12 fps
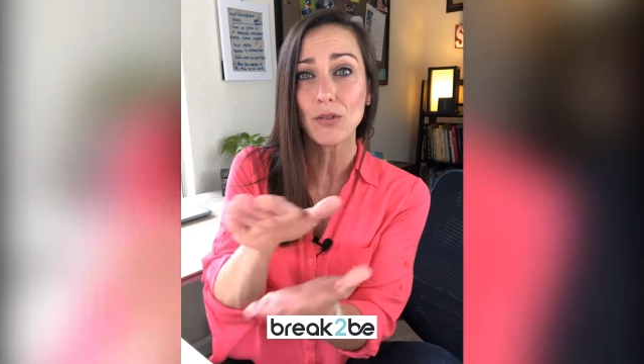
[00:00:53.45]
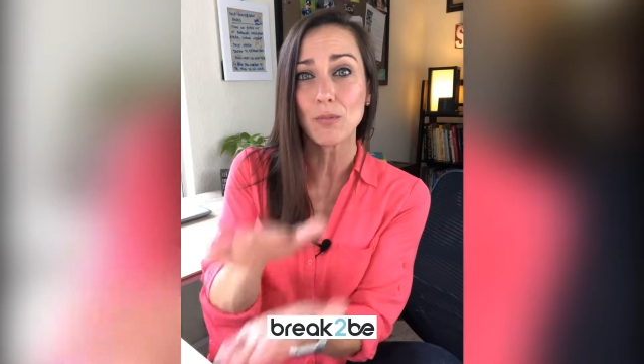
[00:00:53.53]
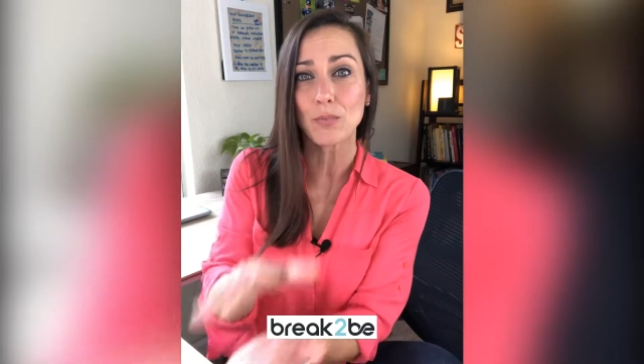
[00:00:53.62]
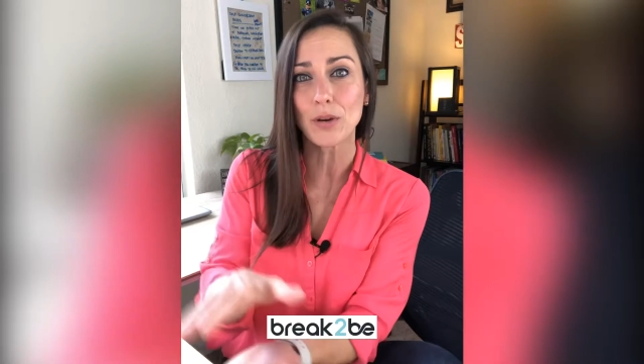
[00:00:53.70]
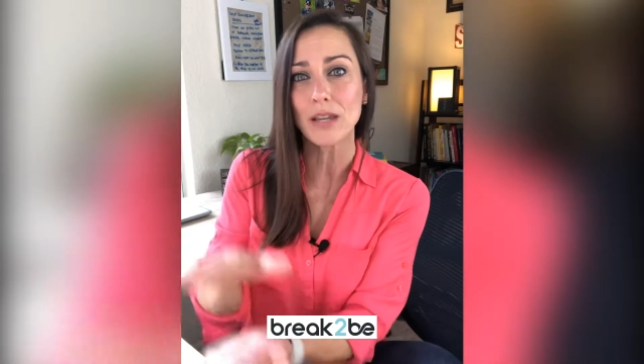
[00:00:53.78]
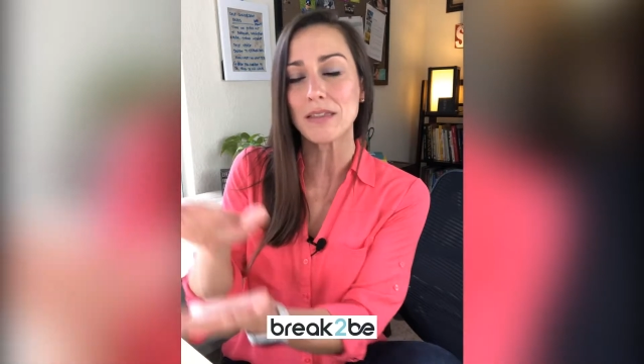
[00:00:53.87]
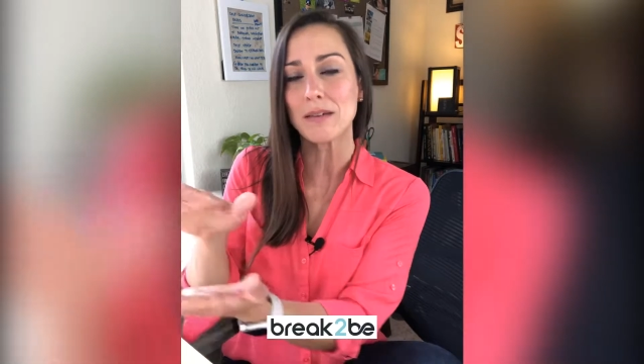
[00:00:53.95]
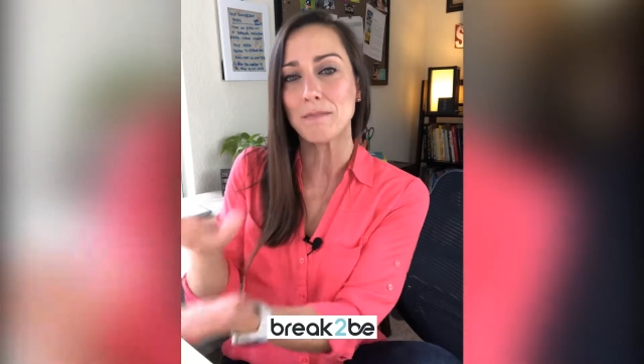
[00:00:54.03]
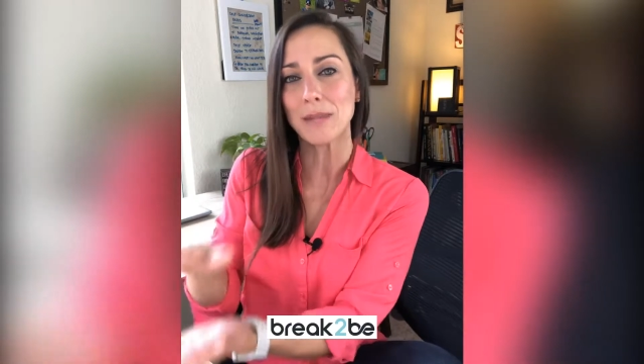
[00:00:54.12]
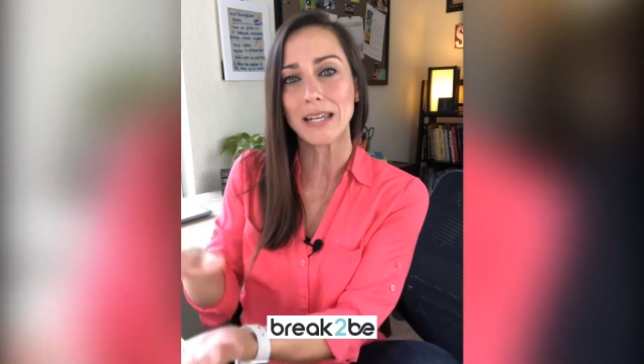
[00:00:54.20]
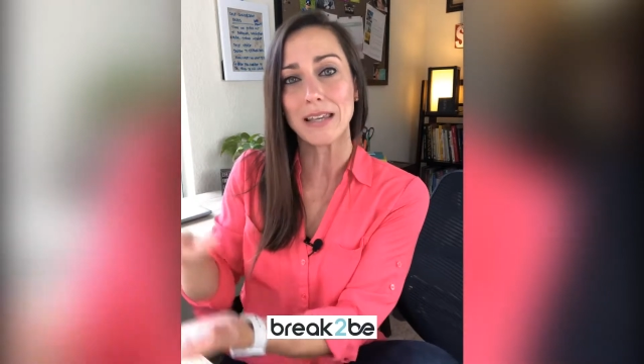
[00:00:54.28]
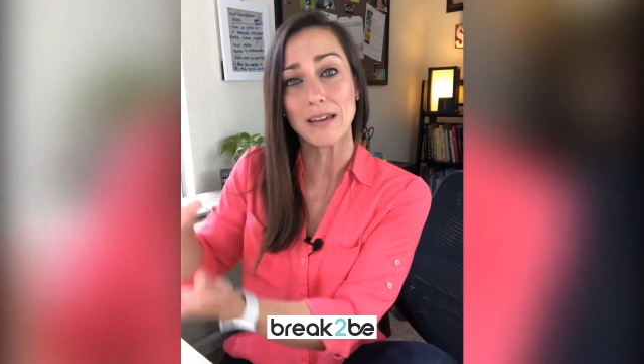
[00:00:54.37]
to bring the
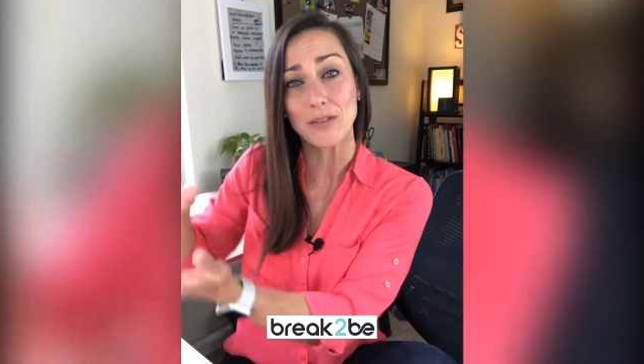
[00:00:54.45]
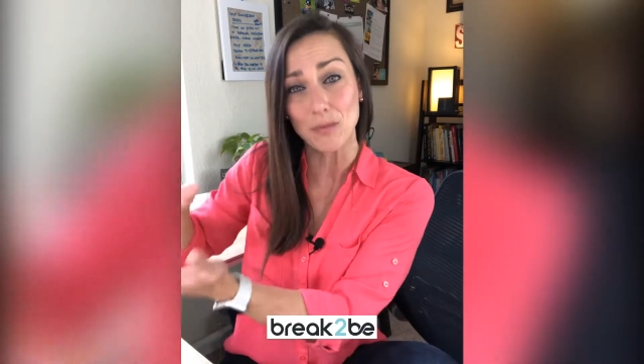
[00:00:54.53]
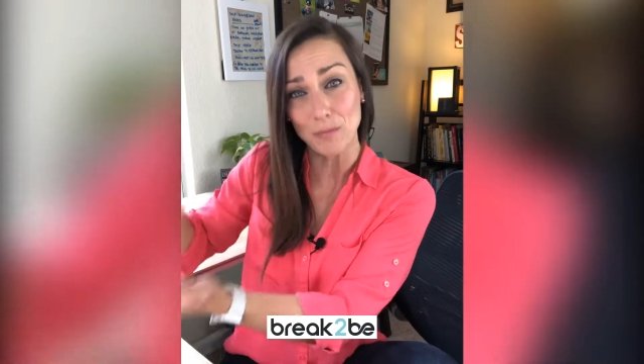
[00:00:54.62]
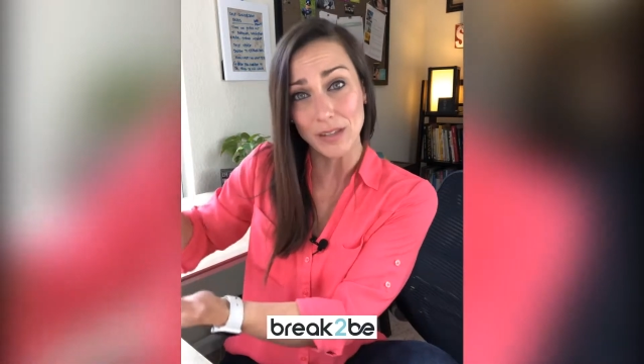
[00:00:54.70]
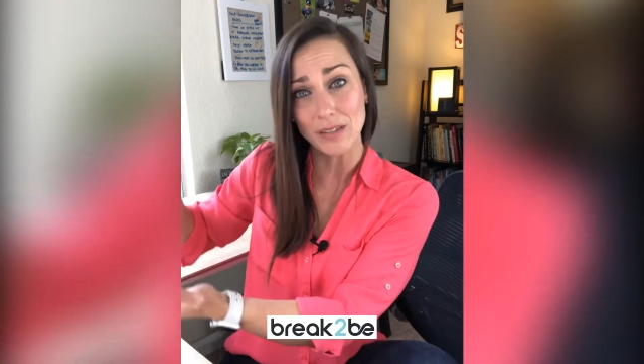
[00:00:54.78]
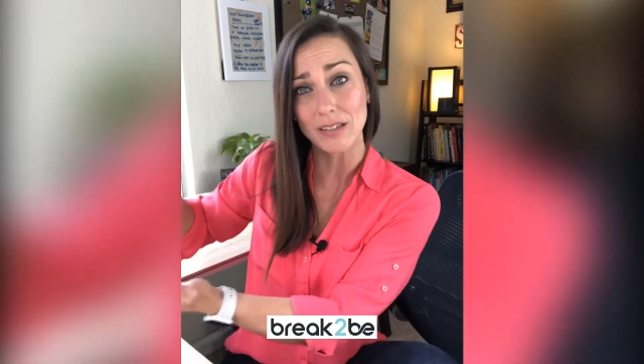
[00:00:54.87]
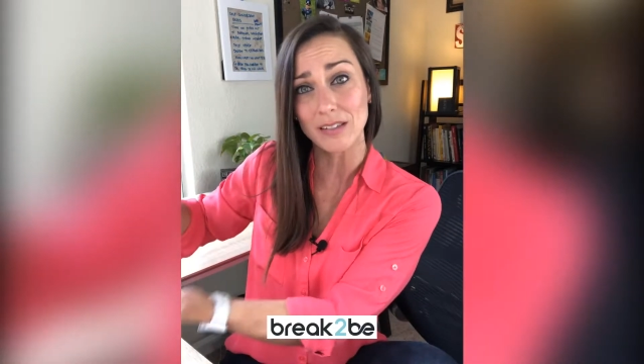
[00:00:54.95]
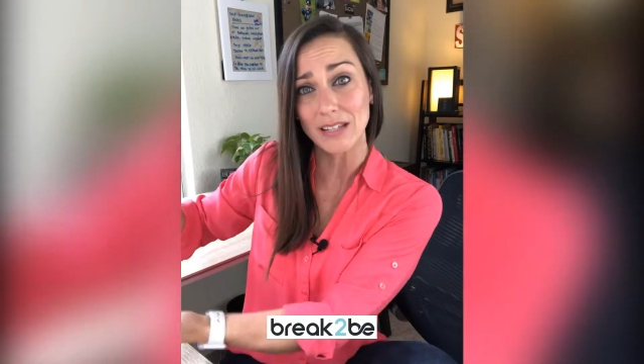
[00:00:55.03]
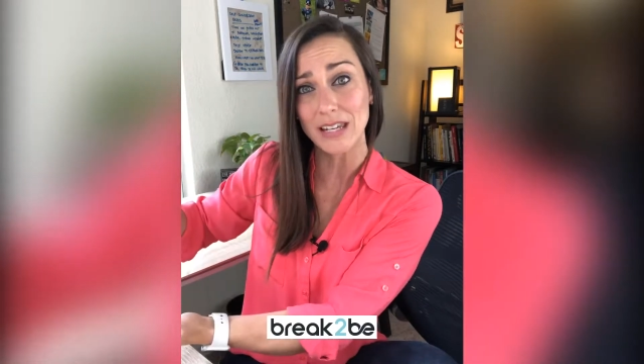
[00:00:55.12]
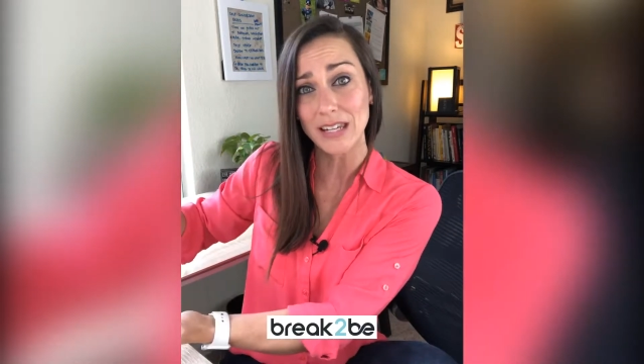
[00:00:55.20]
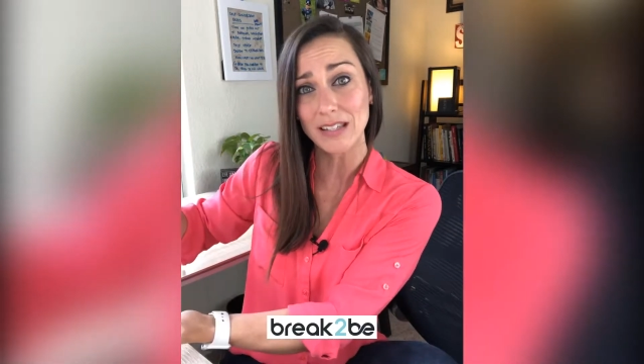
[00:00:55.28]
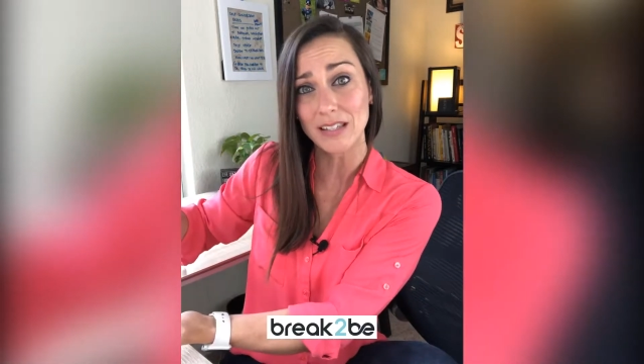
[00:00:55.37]
money that your business
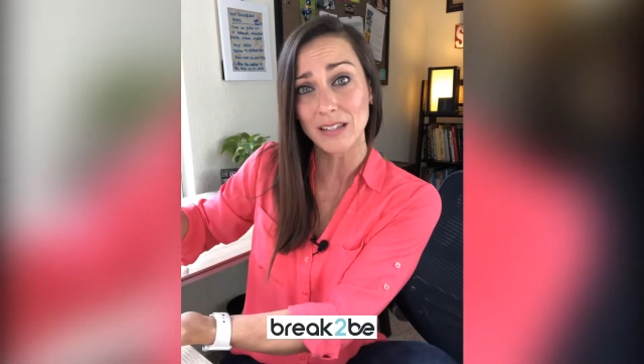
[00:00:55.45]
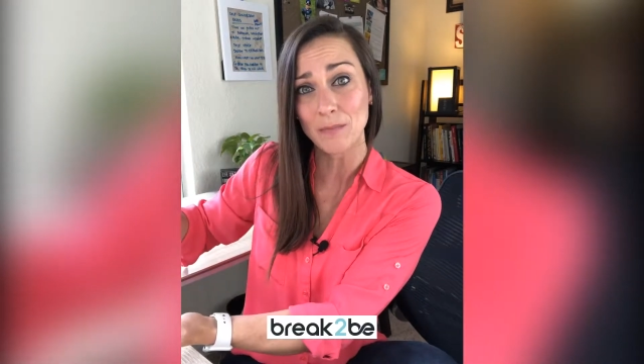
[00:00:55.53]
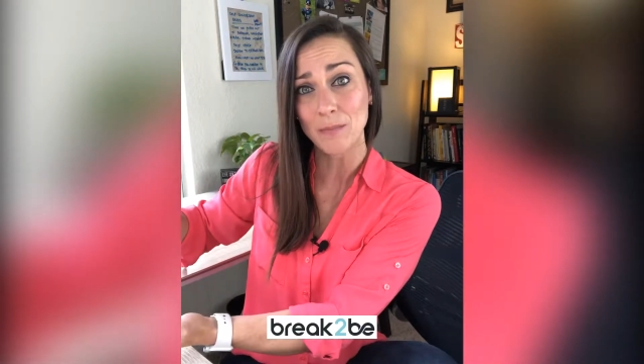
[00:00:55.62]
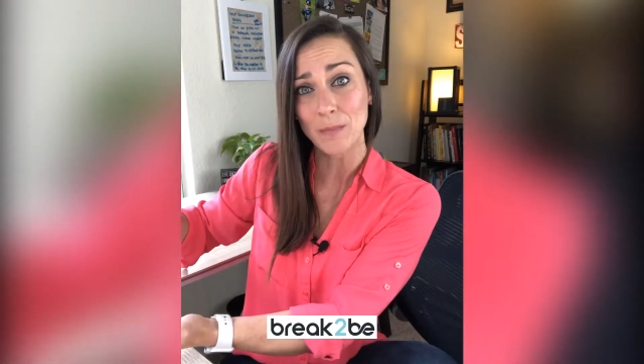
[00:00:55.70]
needs,